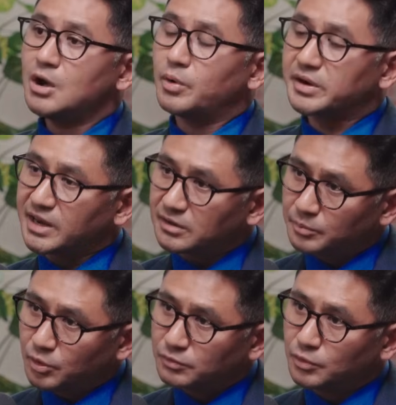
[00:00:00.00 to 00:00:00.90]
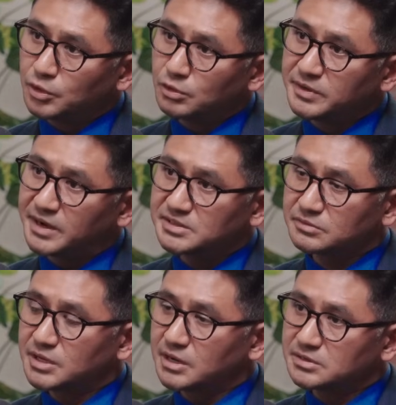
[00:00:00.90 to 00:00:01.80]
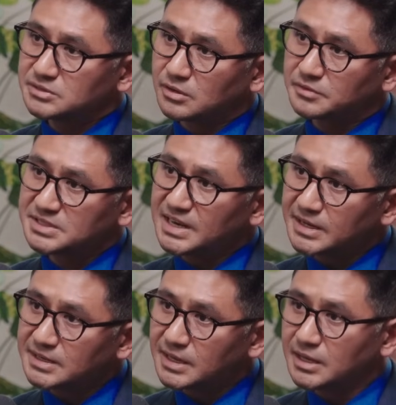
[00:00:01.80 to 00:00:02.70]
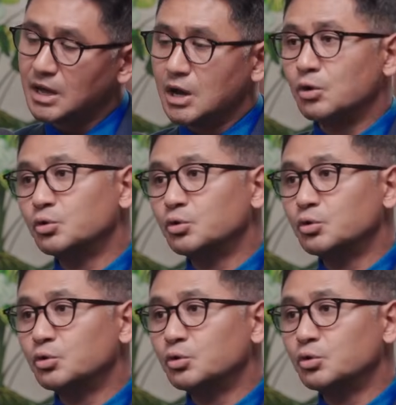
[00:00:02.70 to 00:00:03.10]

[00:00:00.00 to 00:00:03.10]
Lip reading: what kind of portfolio we are sort of selecting,